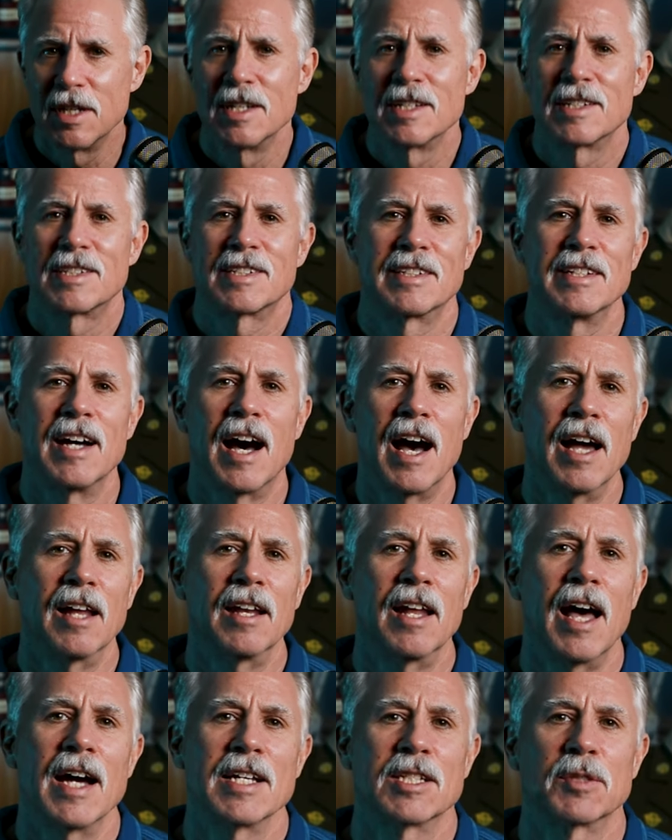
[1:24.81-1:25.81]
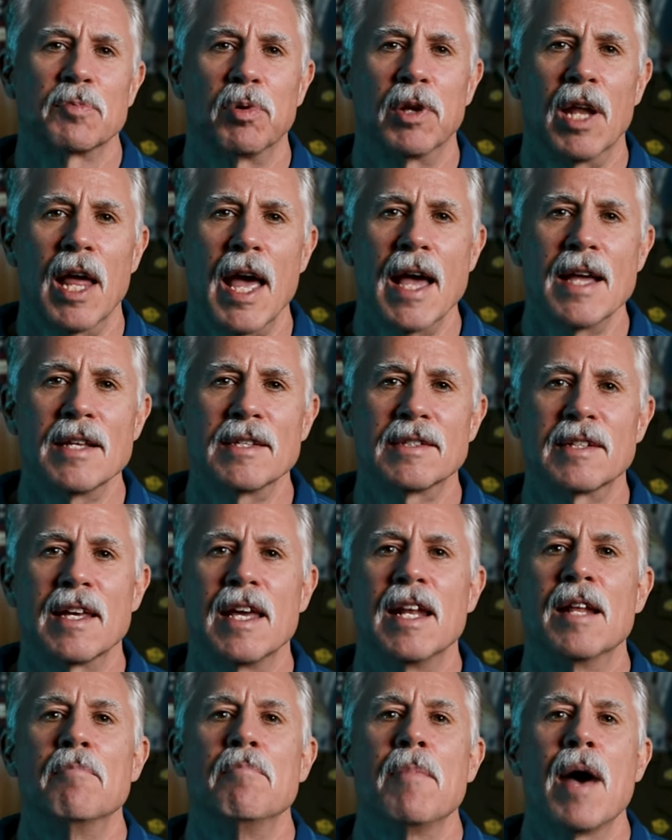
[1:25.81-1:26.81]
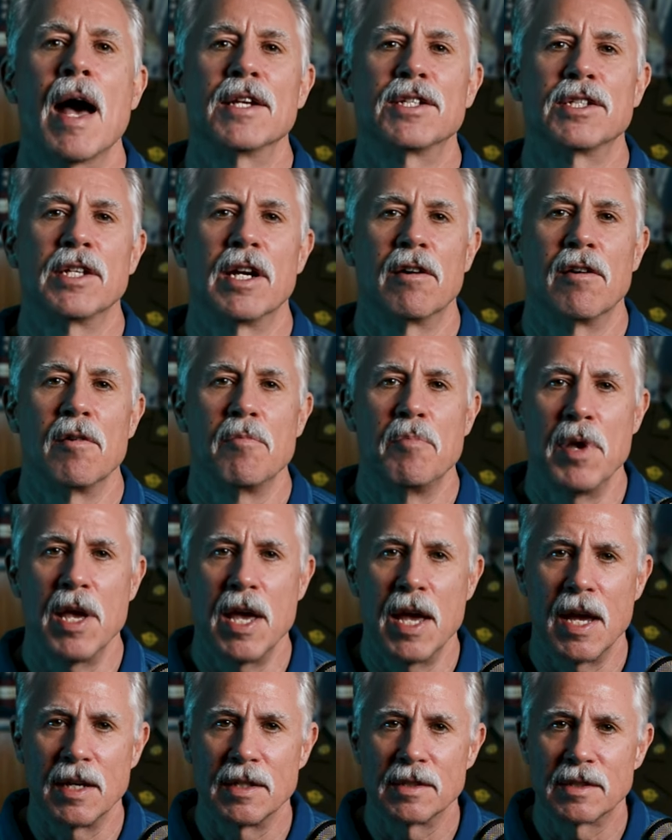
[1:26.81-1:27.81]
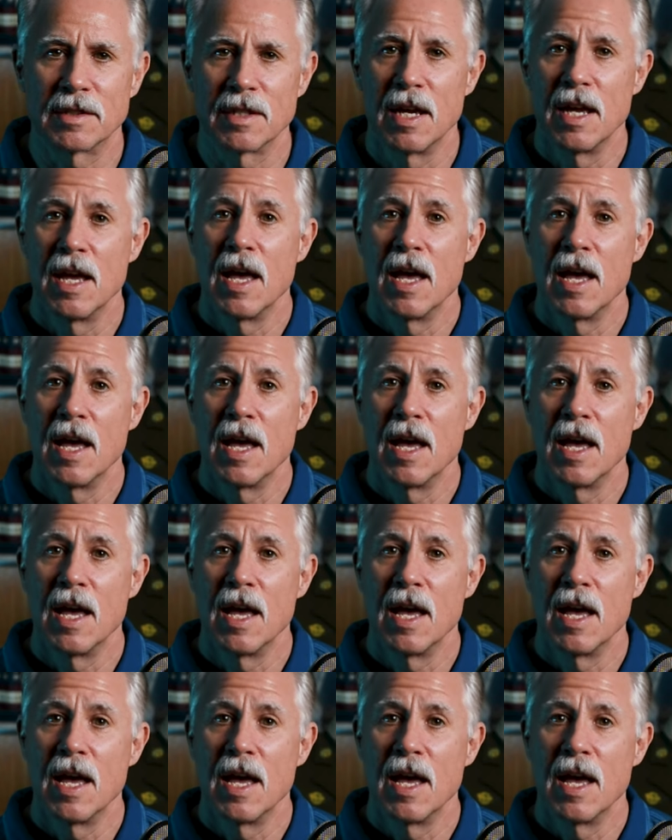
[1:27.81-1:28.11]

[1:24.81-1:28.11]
stylized plants, and imaginary beings,